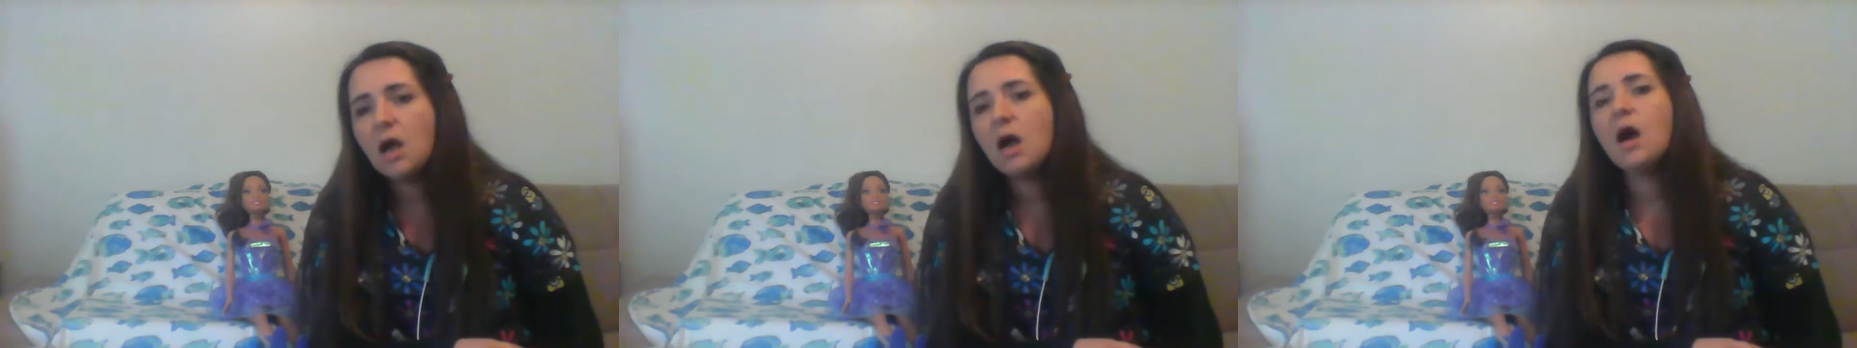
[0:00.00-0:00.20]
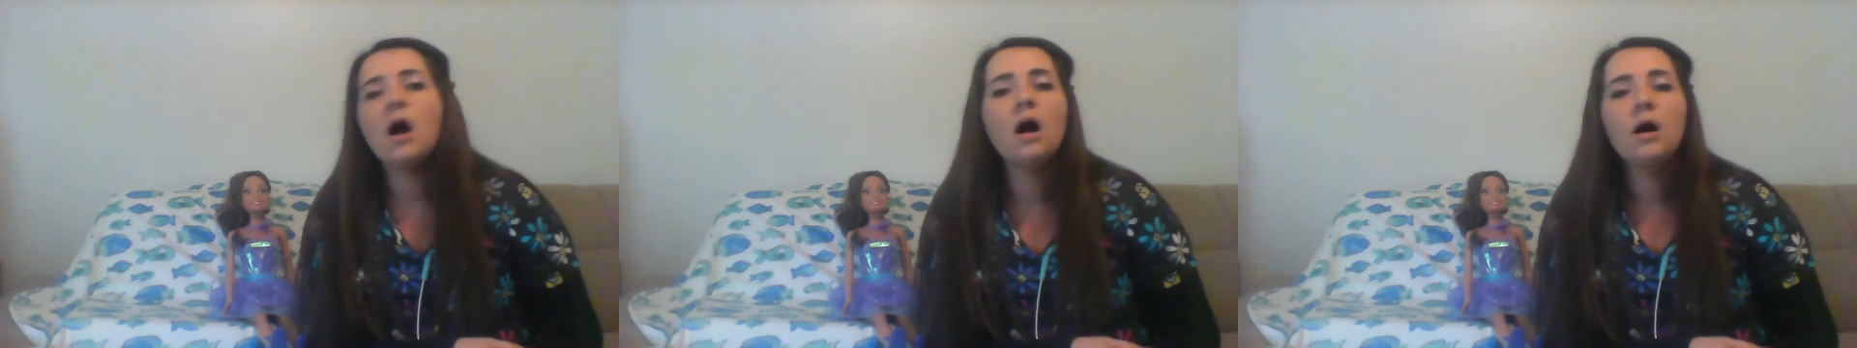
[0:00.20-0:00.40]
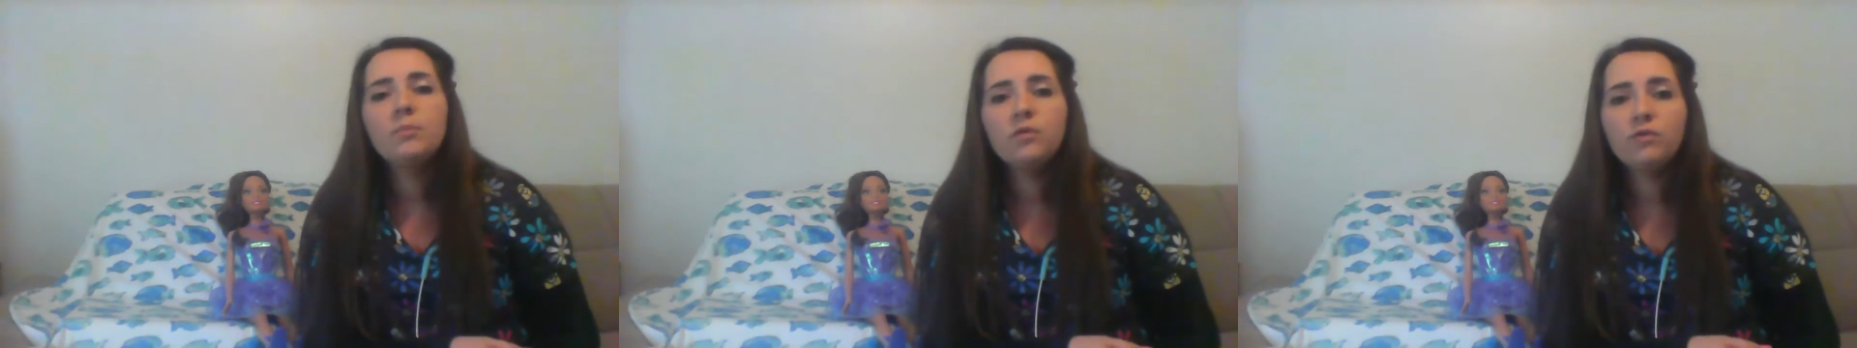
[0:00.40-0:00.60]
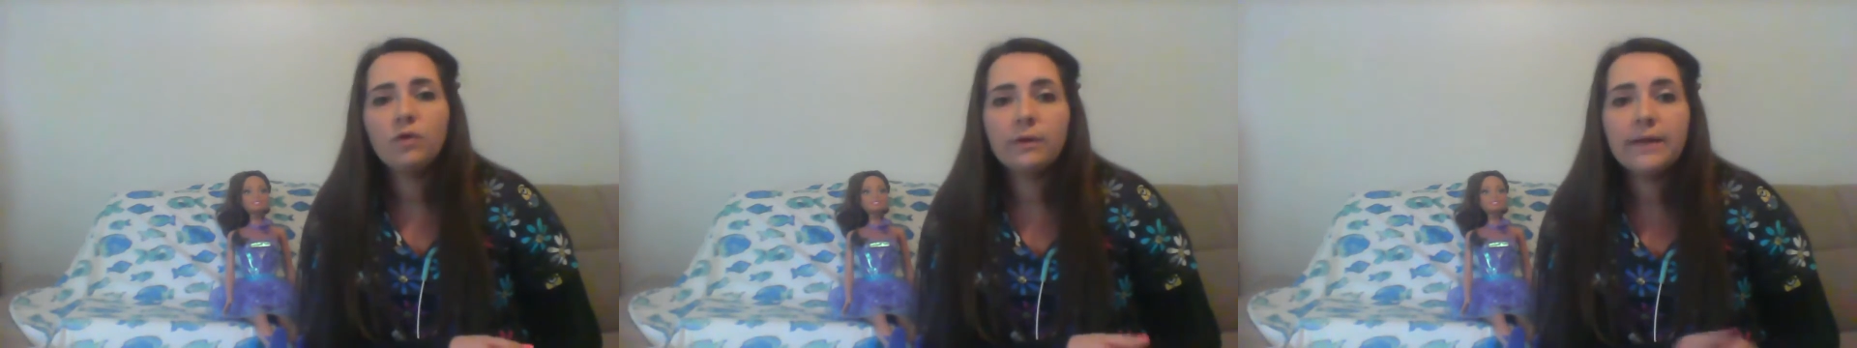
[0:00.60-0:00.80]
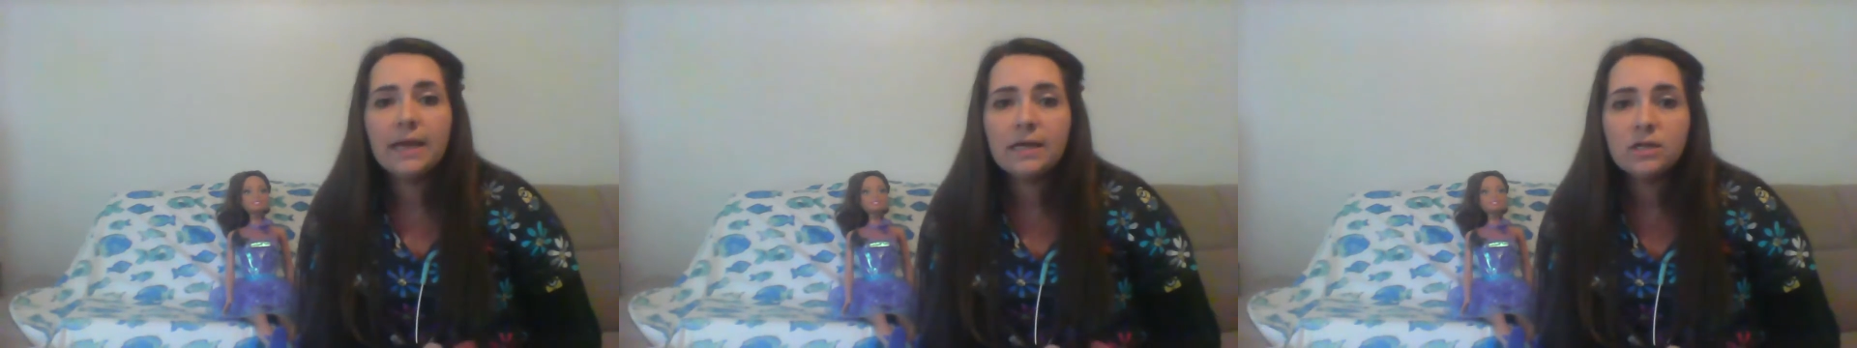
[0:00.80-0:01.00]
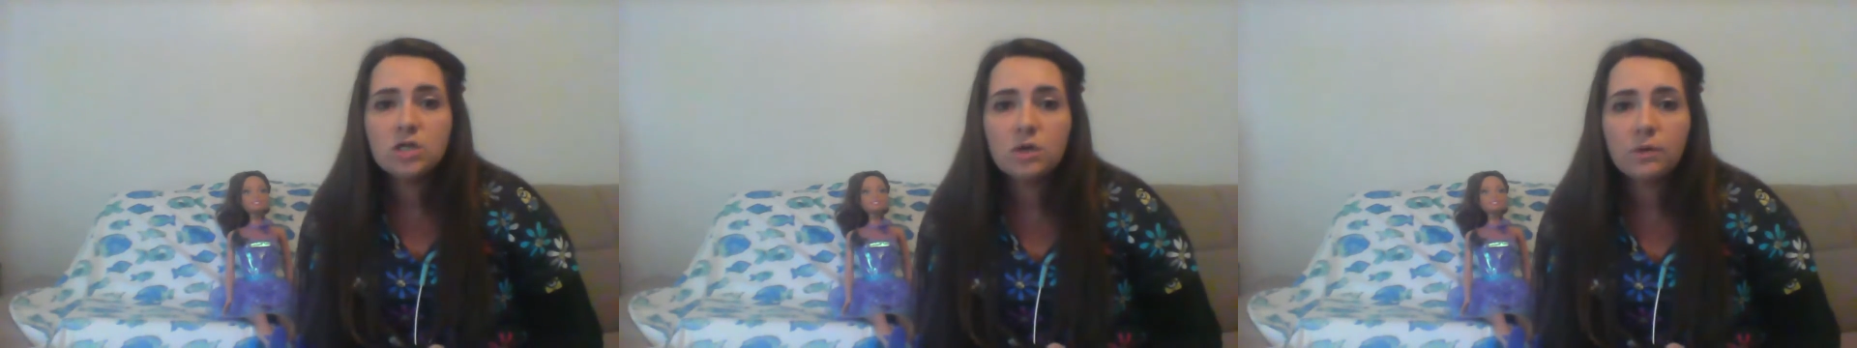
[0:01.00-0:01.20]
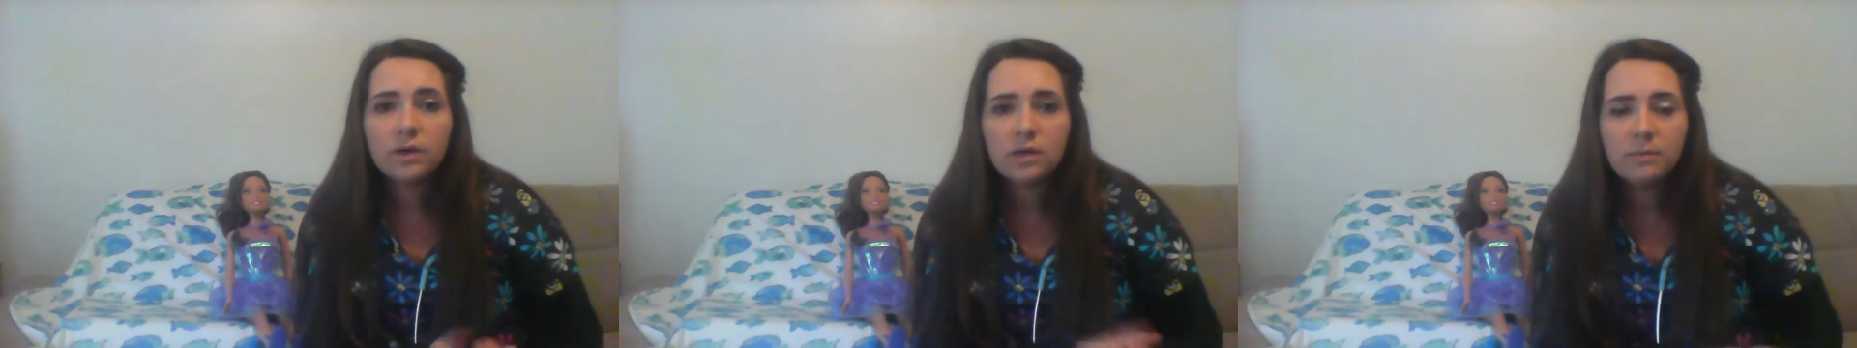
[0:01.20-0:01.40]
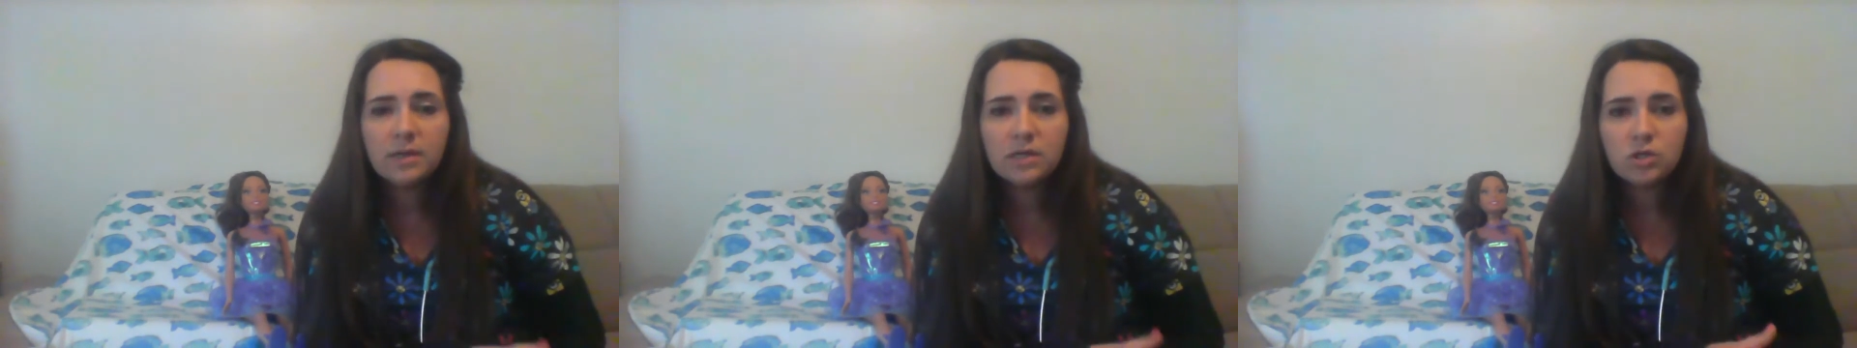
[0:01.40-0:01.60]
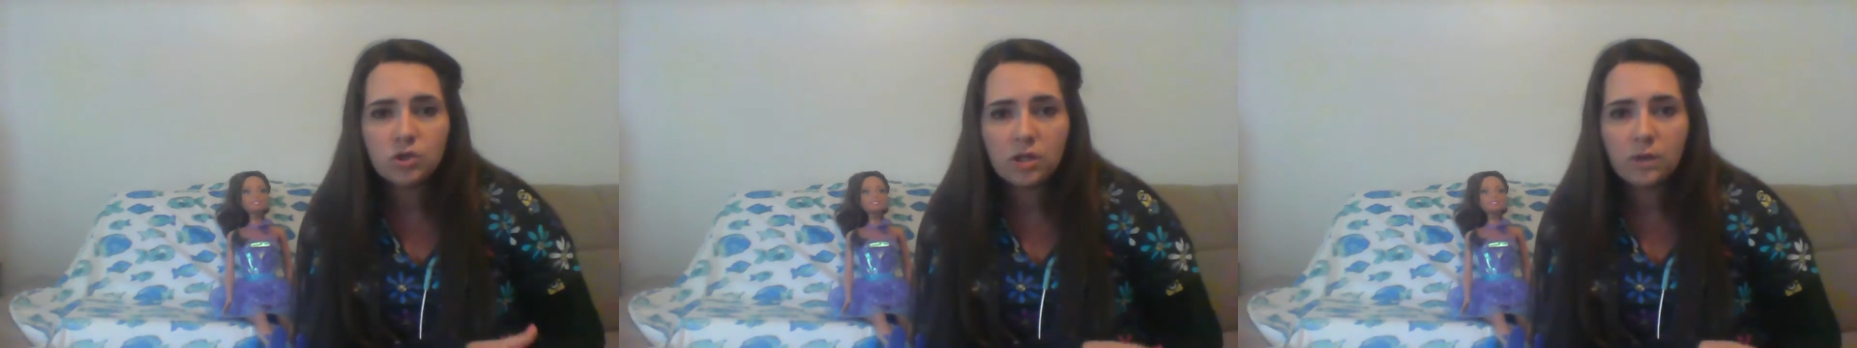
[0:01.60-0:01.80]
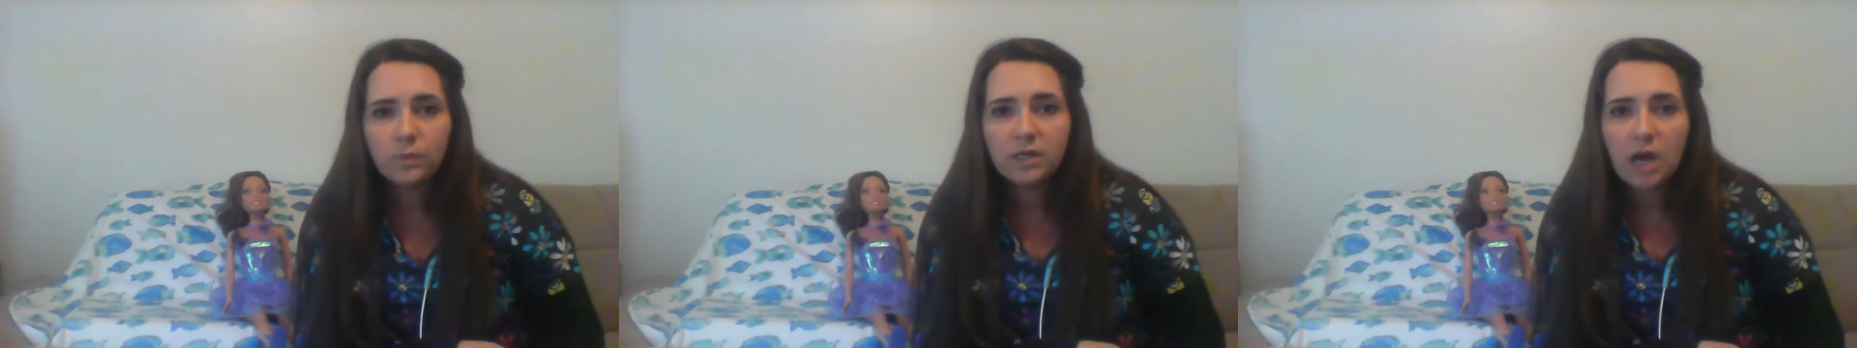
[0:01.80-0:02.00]
Before we enter, we're going to make sure
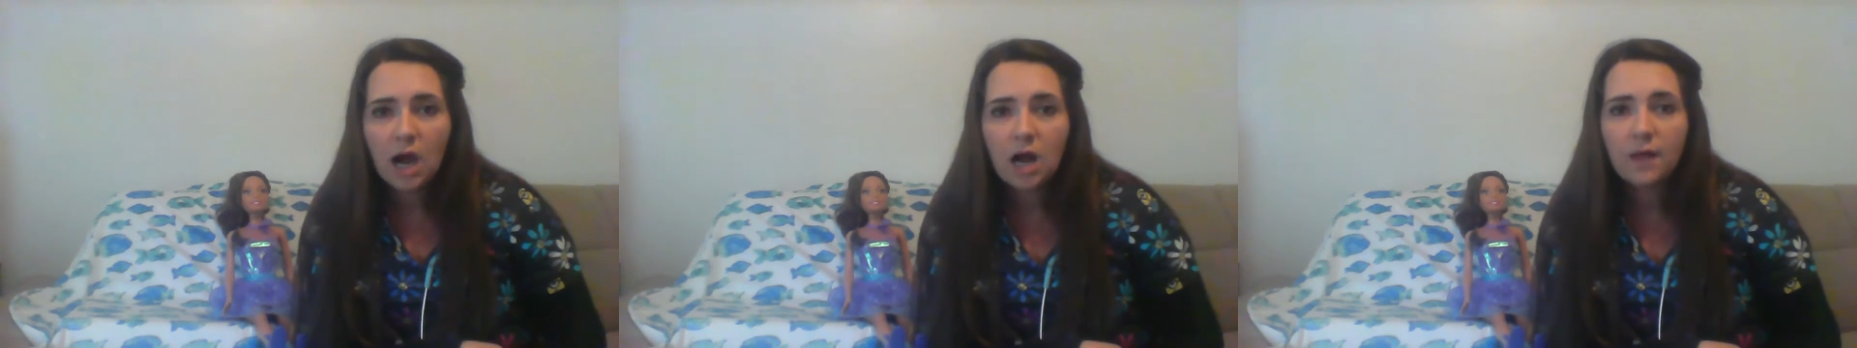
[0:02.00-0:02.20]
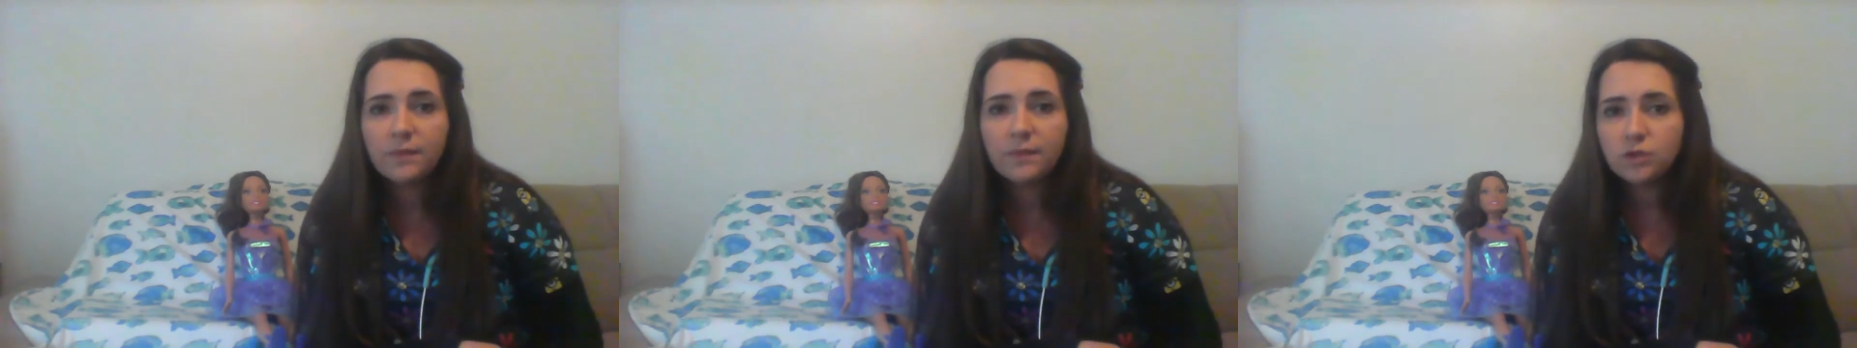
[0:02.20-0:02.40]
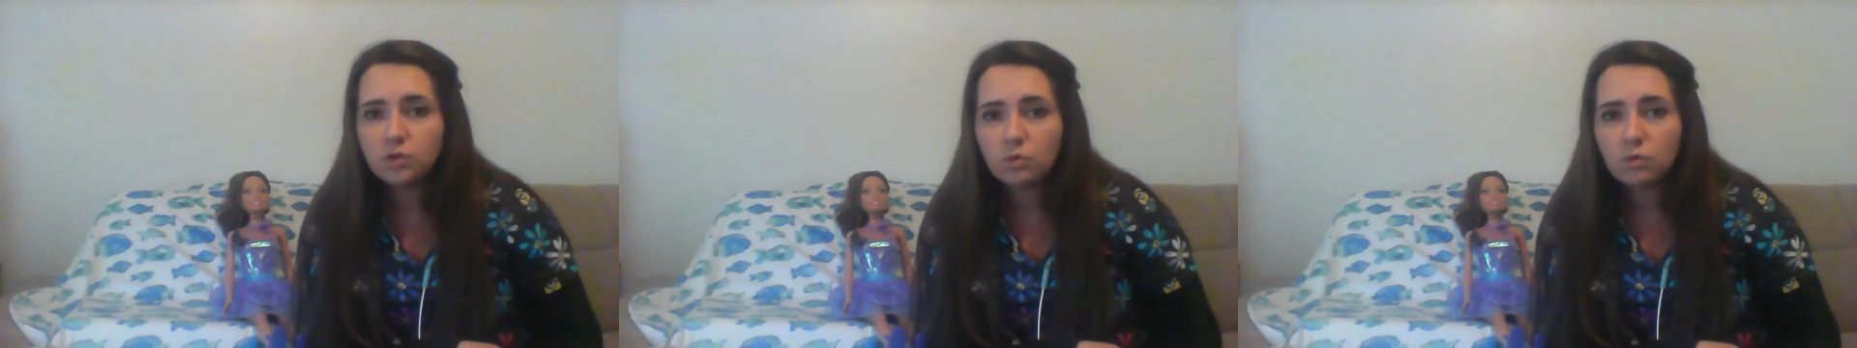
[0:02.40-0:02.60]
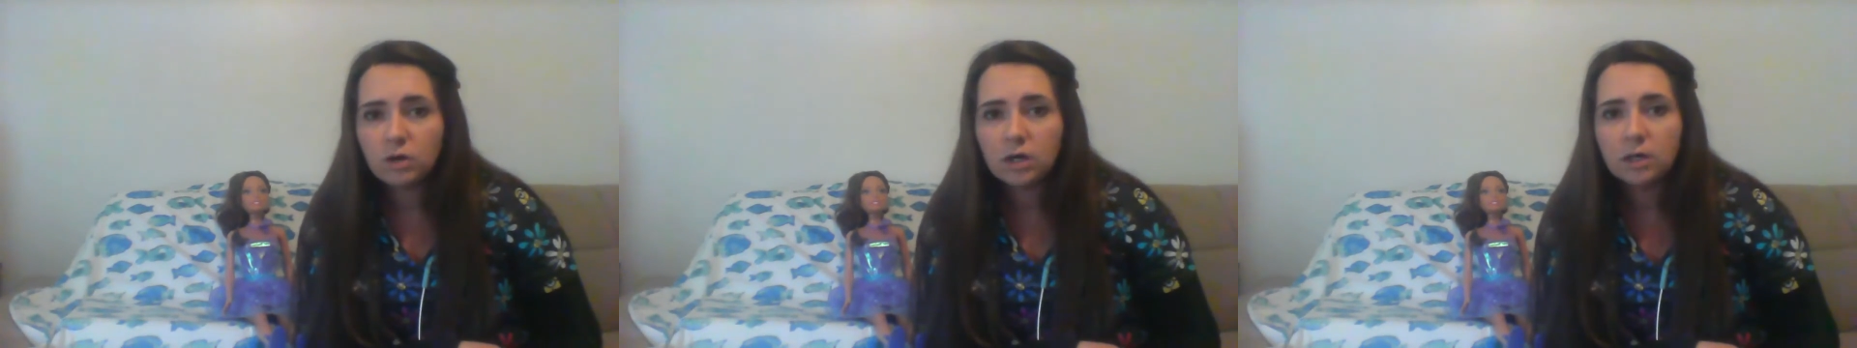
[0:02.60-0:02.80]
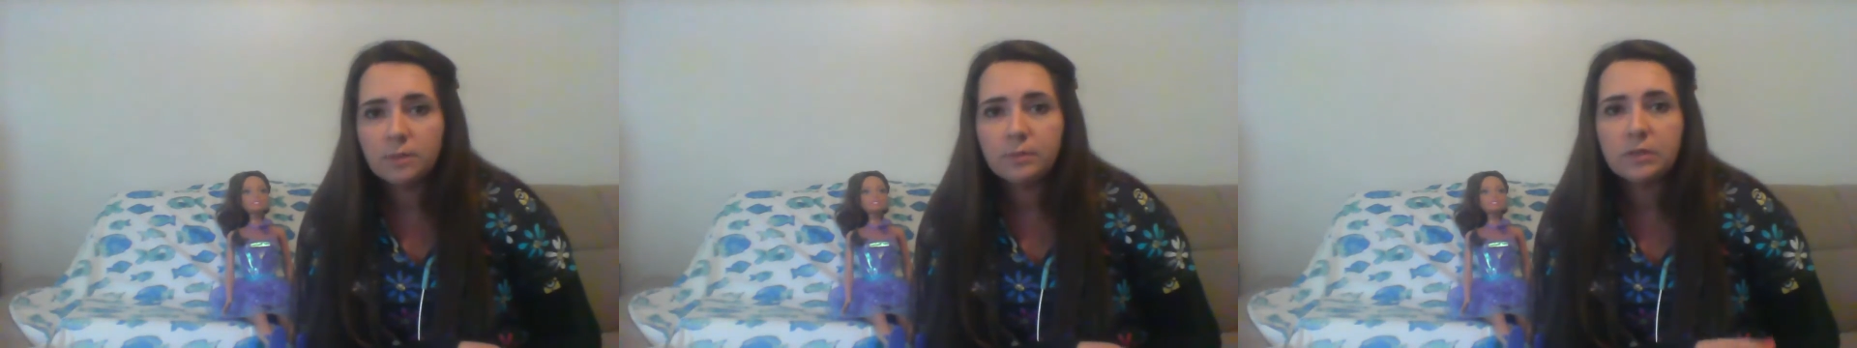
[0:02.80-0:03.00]
that we knock on the door,